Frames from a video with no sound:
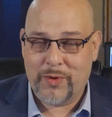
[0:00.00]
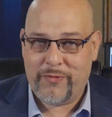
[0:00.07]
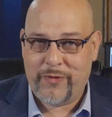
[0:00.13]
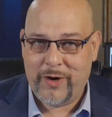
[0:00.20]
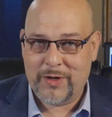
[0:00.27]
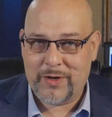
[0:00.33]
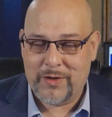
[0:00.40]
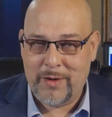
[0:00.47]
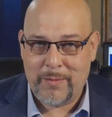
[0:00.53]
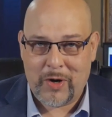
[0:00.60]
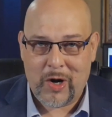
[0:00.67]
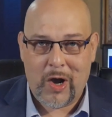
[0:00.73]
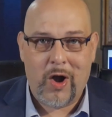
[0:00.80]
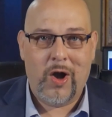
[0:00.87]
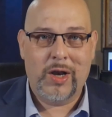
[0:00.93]
refer to them,
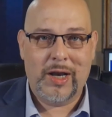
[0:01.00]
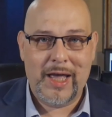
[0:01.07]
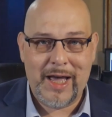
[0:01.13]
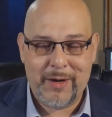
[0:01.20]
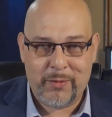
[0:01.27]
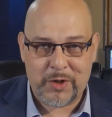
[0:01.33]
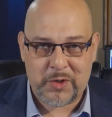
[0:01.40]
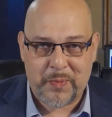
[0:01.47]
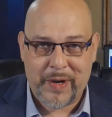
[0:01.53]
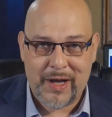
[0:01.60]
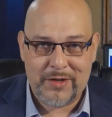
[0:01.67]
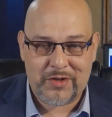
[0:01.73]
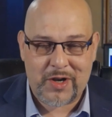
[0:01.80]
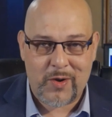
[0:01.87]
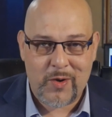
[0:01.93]
our online
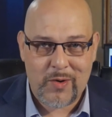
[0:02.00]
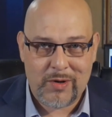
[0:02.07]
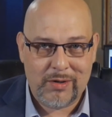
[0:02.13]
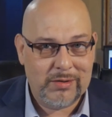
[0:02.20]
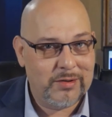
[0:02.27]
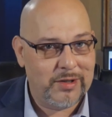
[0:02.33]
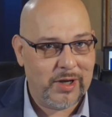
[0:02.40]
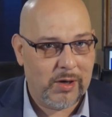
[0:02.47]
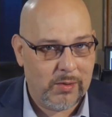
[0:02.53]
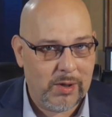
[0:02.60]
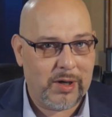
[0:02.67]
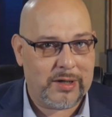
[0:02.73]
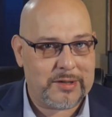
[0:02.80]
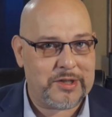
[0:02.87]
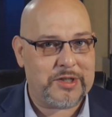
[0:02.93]
response corps, the
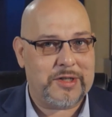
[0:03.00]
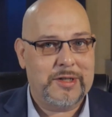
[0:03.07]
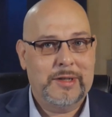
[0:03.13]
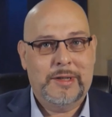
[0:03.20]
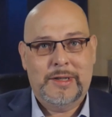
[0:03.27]
orcs.